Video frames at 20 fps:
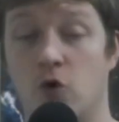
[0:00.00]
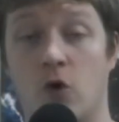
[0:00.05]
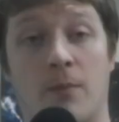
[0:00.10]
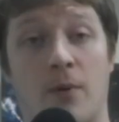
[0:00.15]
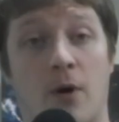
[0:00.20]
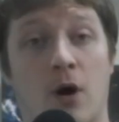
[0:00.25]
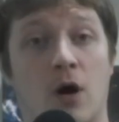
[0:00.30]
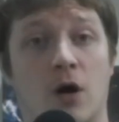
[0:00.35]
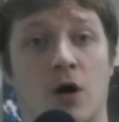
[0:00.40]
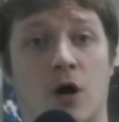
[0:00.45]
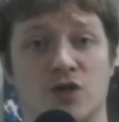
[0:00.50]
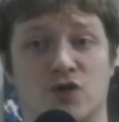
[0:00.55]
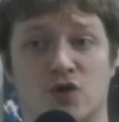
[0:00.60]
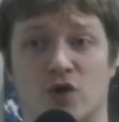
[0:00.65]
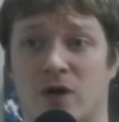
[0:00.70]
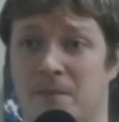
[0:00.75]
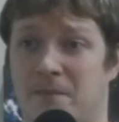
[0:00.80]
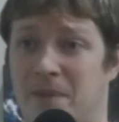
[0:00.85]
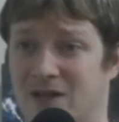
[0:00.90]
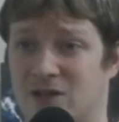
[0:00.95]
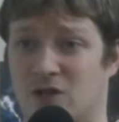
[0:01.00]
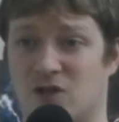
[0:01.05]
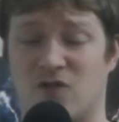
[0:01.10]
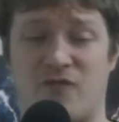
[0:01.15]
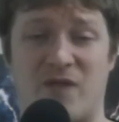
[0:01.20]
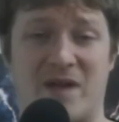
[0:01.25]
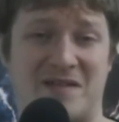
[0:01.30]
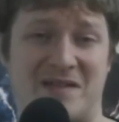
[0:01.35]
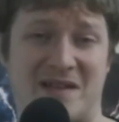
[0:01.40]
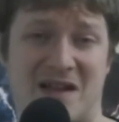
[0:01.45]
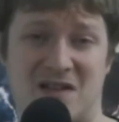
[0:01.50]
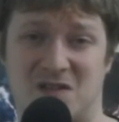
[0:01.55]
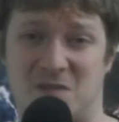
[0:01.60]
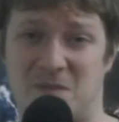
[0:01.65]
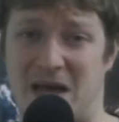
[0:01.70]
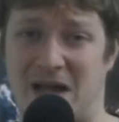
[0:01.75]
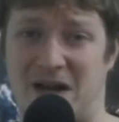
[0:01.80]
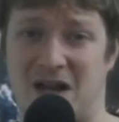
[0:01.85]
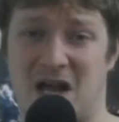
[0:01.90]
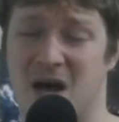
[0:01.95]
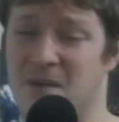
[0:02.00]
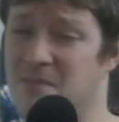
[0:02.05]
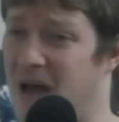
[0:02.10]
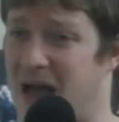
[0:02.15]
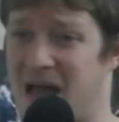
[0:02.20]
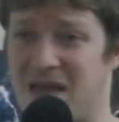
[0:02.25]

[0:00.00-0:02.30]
Kuwabara cards in order to pick those face downs back up.